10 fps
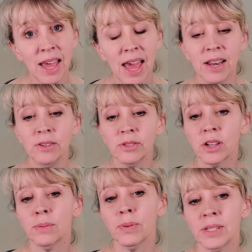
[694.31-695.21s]
and who's going
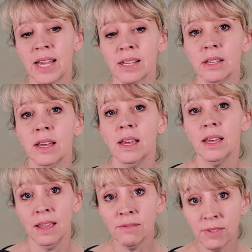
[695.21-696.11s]
to protect
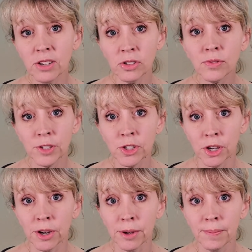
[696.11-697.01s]
inventors for
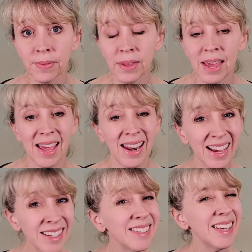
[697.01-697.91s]
sure, and
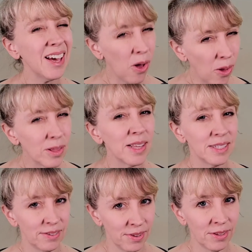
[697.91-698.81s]
actually a whole
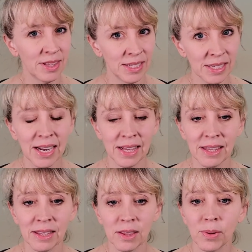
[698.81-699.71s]
list of other things that I
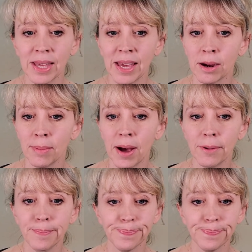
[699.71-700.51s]
think that we care about.